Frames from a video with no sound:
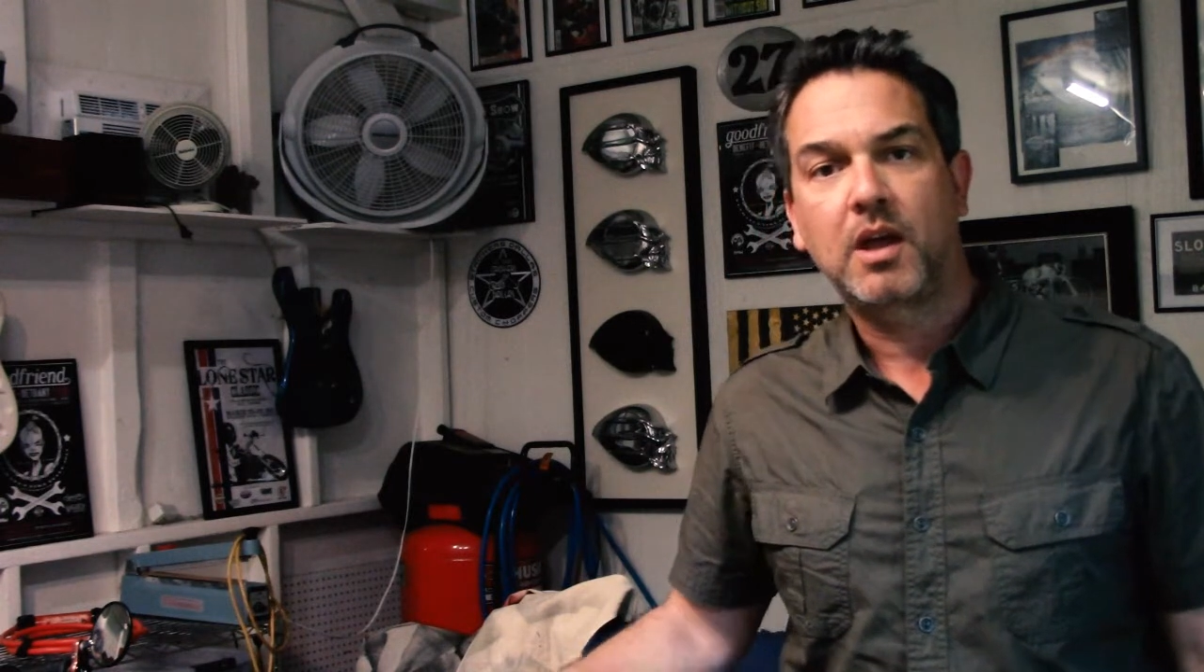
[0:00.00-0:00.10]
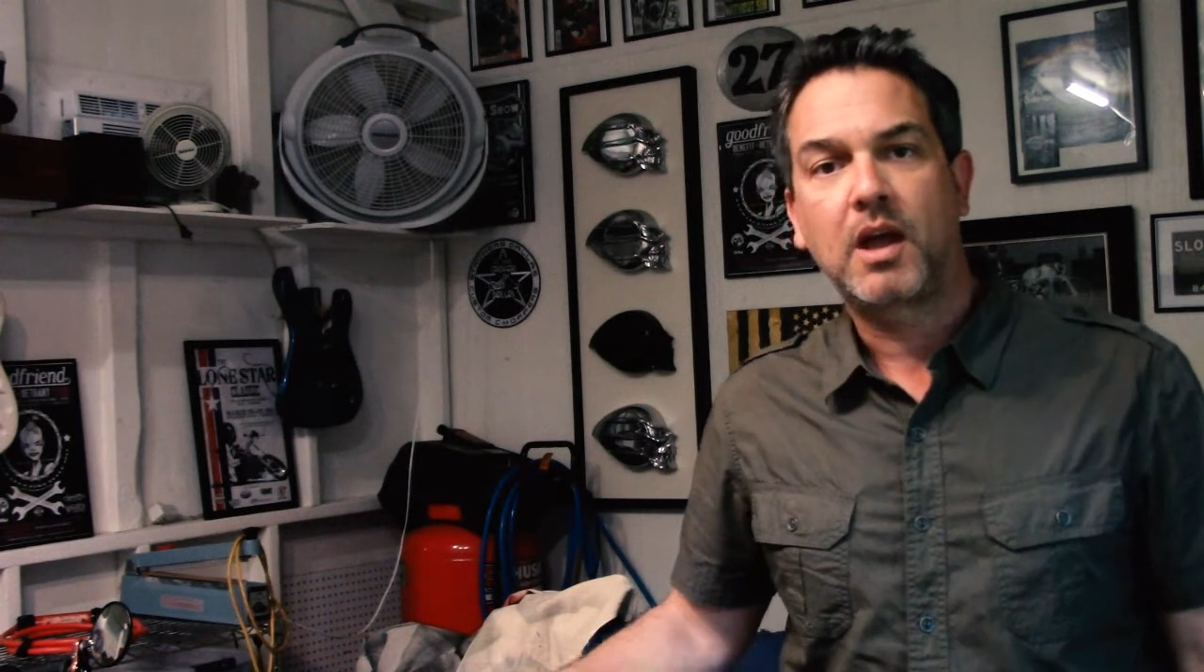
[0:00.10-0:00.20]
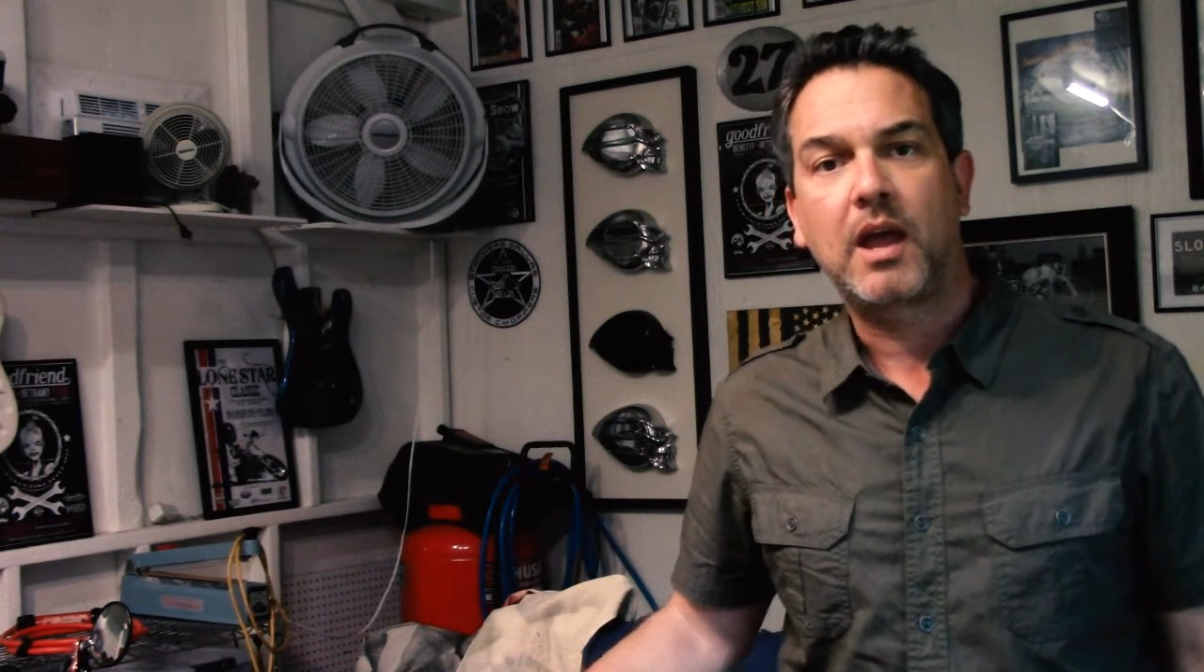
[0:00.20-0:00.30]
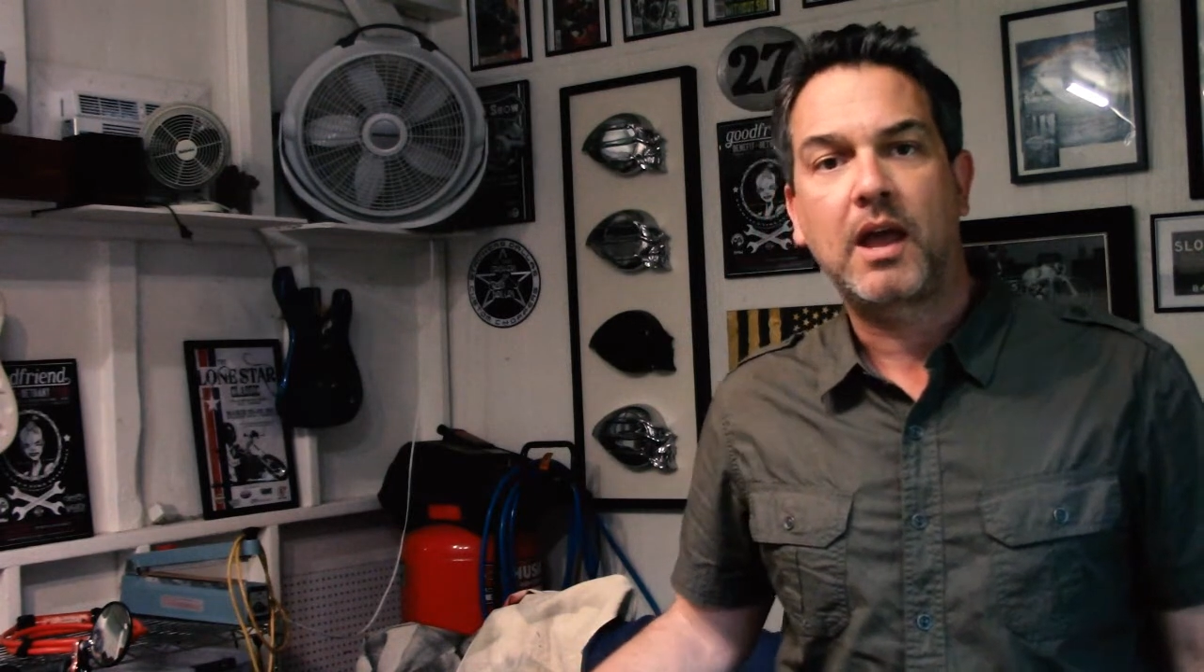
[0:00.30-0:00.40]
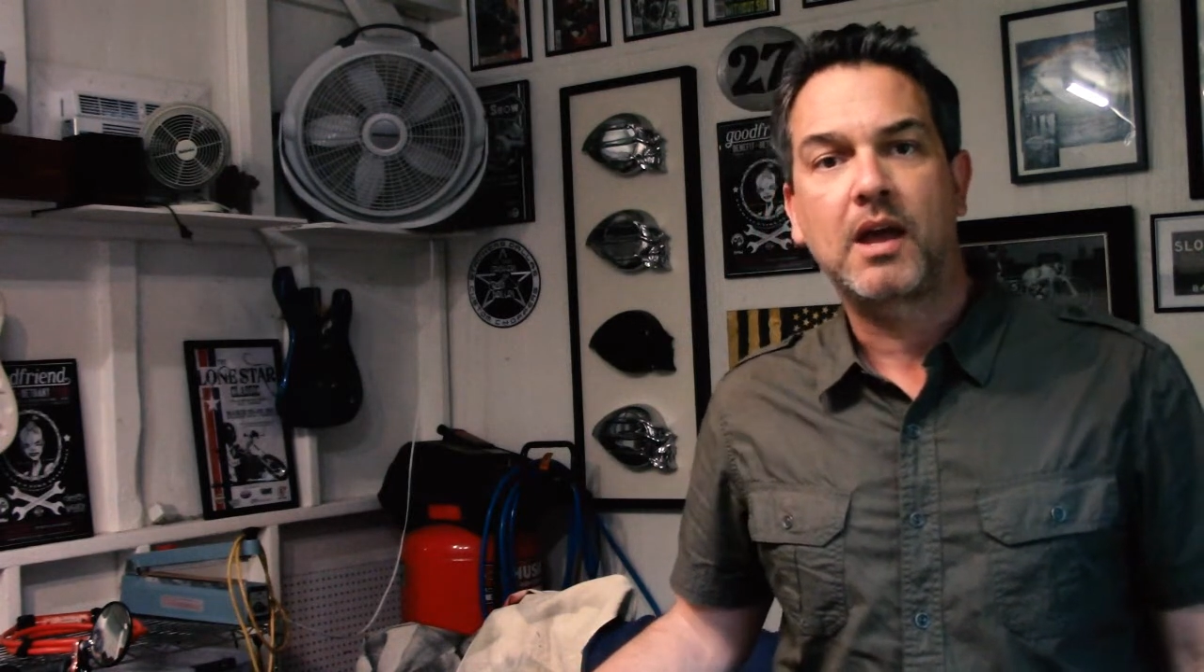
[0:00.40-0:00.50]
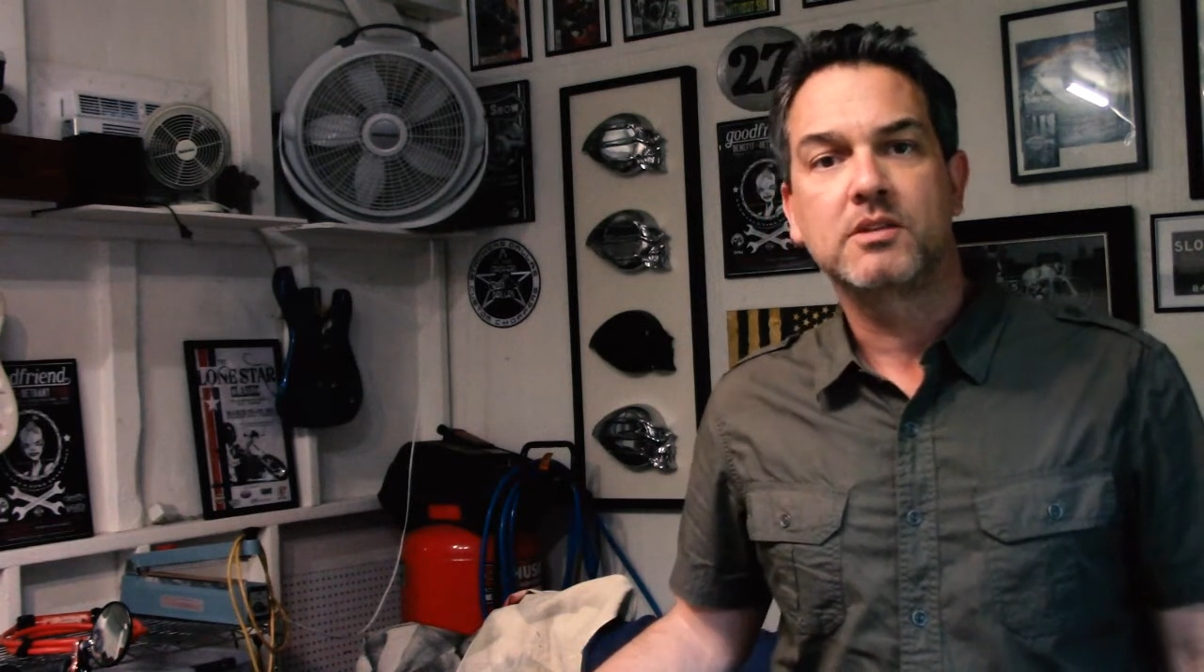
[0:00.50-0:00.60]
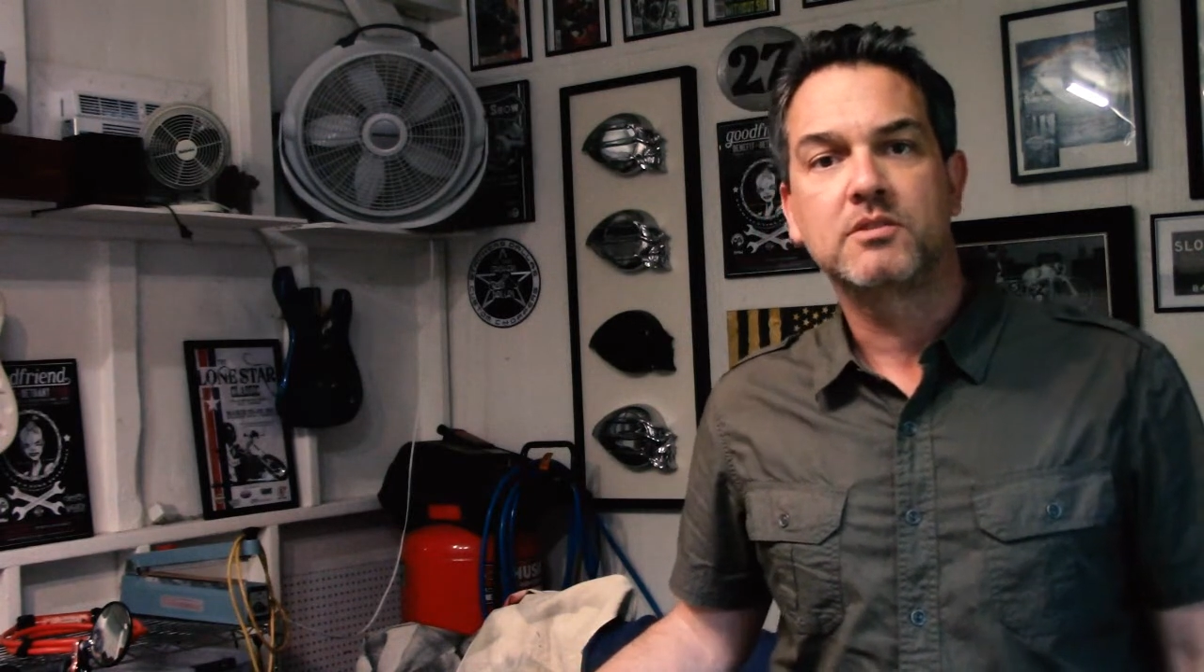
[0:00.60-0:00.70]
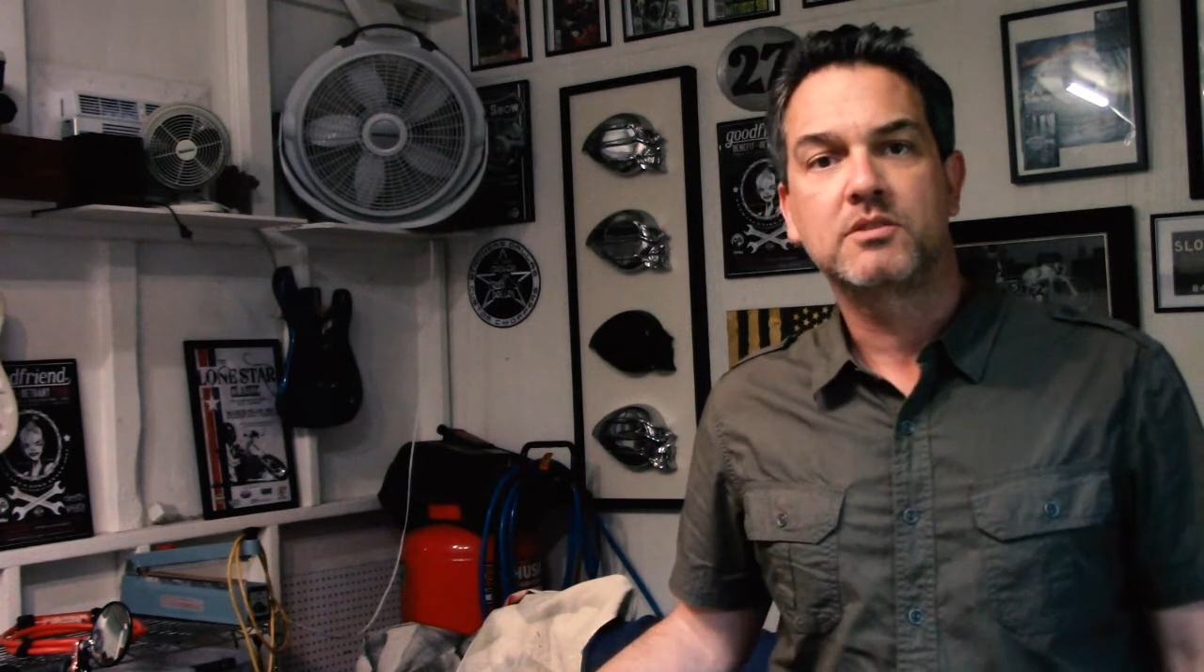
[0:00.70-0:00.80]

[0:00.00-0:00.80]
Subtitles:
and